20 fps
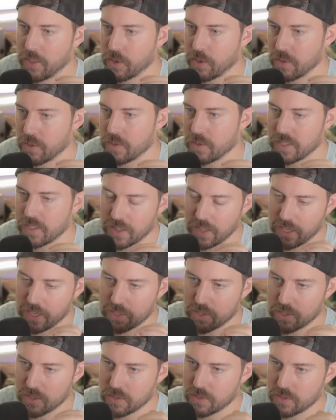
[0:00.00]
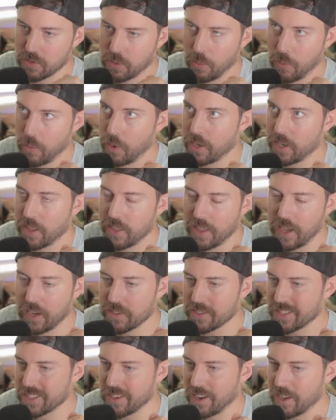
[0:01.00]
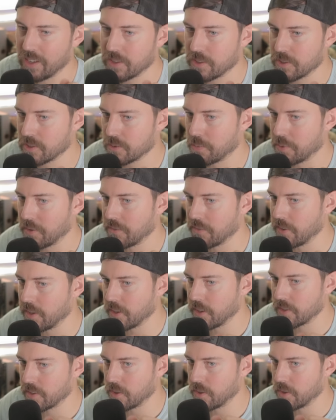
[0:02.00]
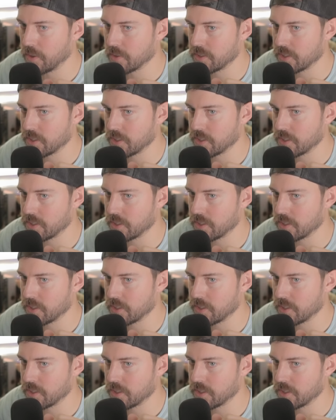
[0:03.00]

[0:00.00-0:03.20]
They're losing like $20,000 per vehicle,